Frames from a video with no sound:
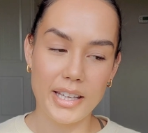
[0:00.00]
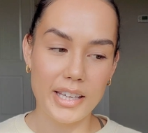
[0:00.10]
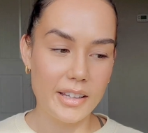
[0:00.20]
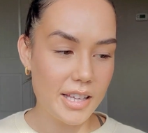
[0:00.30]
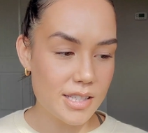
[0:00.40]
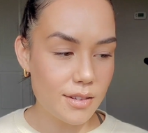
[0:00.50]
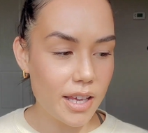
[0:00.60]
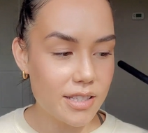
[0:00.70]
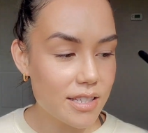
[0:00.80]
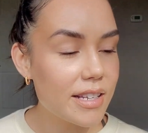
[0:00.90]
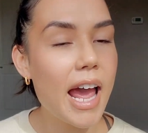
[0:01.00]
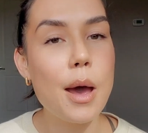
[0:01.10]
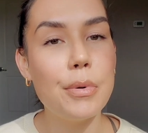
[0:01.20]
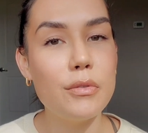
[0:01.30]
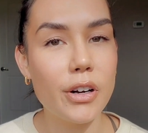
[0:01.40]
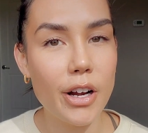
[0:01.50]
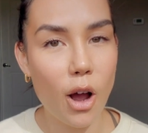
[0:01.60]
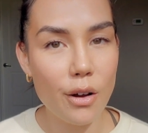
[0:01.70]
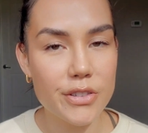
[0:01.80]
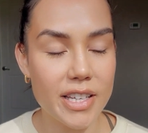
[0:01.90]
It, it's it doesn't happen very
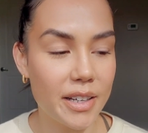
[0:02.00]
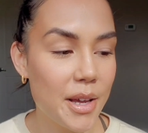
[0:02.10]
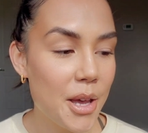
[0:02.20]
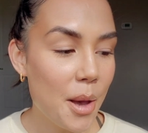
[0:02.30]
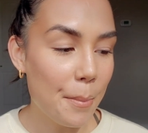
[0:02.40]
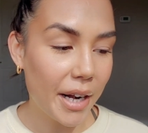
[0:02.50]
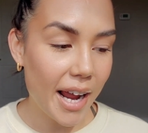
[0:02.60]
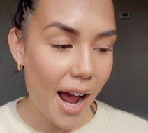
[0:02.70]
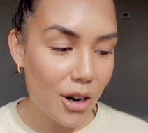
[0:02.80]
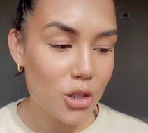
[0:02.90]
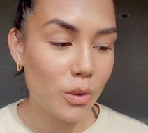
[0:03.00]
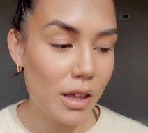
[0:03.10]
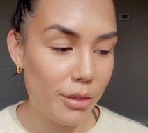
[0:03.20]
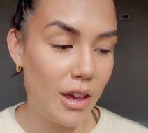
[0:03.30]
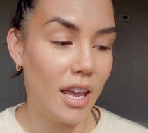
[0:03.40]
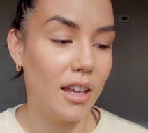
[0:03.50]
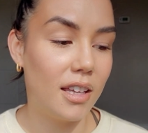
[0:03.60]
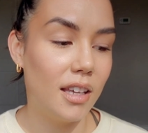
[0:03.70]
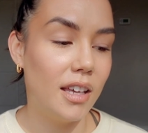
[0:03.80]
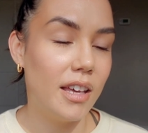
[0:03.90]
often, but I actually think
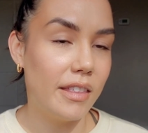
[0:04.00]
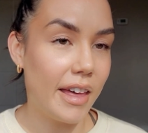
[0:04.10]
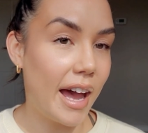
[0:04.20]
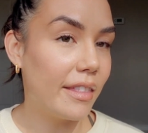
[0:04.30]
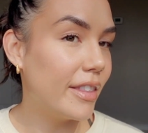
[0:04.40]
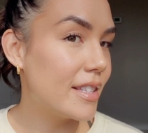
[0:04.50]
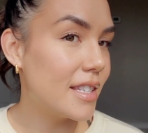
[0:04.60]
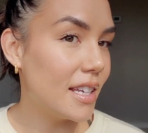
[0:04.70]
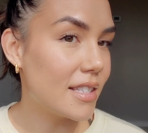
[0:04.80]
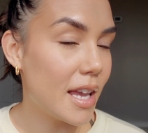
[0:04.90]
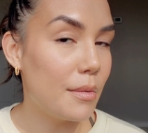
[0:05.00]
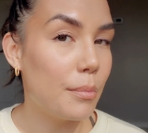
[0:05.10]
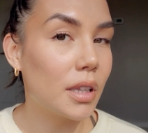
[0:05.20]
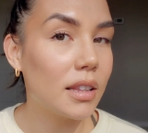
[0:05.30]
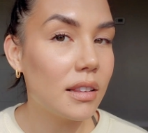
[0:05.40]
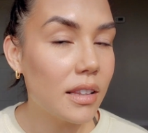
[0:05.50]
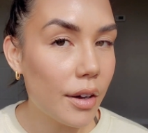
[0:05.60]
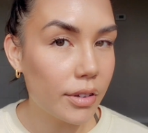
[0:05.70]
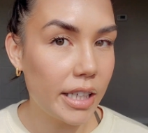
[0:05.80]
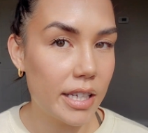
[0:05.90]
that this is a
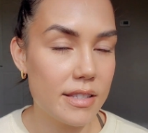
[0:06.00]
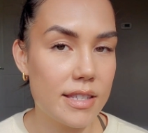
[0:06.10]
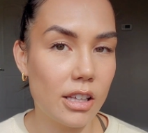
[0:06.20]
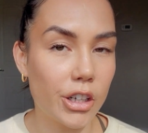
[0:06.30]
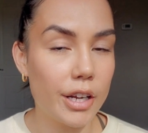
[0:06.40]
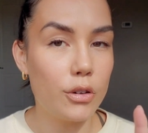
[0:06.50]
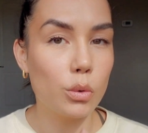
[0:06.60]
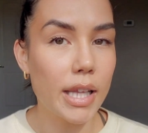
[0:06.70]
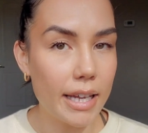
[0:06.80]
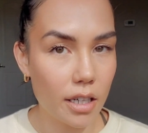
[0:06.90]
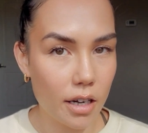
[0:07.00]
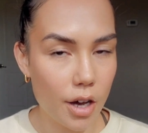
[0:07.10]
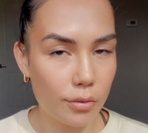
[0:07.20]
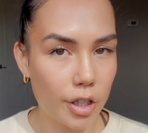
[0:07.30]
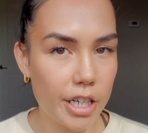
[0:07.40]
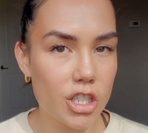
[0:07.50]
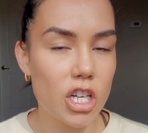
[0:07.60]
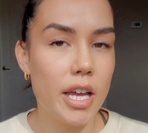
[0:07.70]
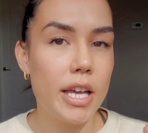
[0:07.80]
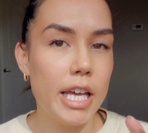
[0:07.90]
lovely concealer if you like coverage,
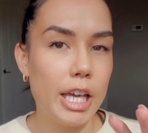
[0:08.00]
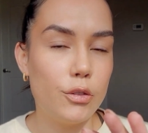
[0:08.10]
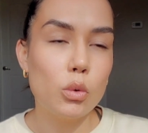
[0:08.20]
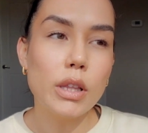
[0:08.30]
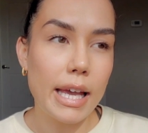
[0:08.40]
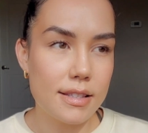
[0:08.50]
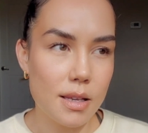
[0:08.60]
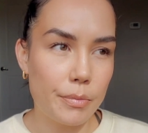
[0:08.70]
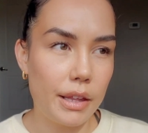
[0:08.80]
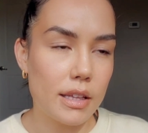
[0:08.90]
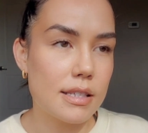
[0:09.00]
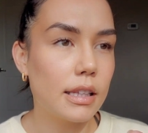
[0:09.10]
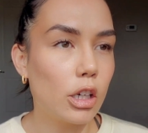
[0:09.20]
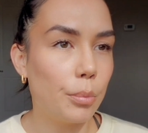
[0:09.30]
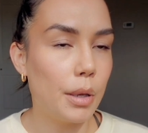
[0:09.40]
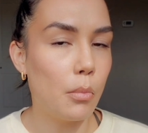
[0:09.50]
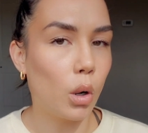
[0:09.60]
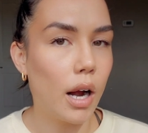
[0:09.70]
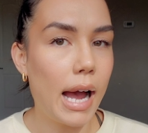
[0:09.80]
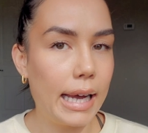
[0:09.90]
if you like something that's a little bit
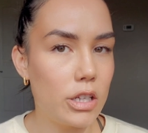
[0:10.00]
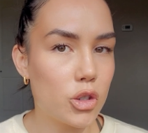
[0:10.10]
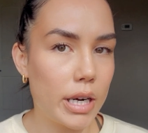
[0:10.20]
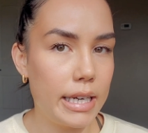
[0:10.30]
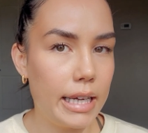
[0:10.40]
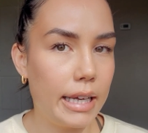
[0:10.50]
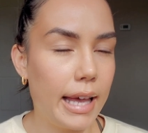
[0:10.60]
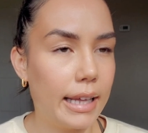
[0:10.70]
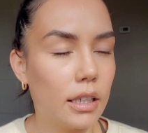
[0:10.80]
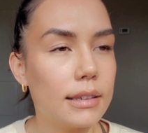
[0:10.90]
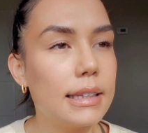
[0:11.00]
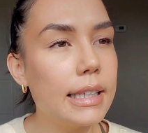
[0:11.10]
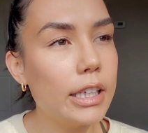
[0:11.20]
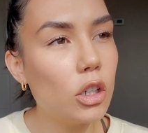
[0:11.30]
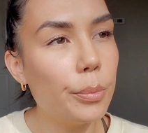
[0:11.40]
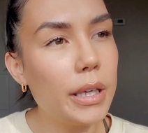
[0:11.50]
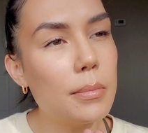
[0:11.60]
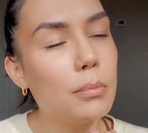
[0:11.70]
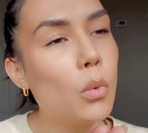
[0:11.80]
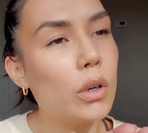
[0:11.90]
more hydrating and a little
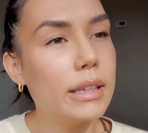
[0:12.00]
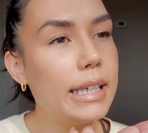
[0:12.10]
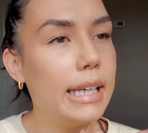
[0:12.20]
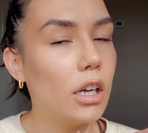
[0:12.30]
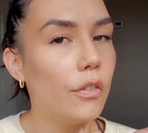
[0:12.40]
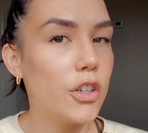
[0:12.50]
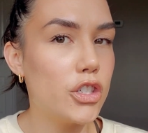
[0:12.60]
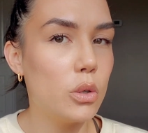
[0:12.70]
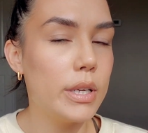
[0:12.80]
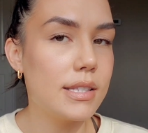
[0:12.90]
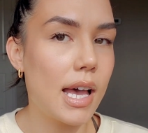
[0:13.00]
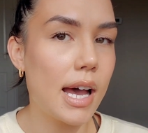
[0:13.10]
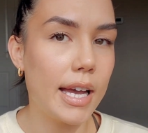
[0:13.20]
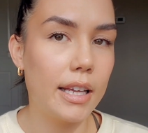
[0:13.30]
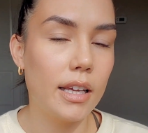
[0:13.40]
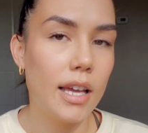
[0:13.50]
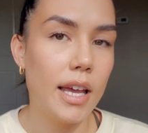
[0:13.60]
bit more leaning on the dewy side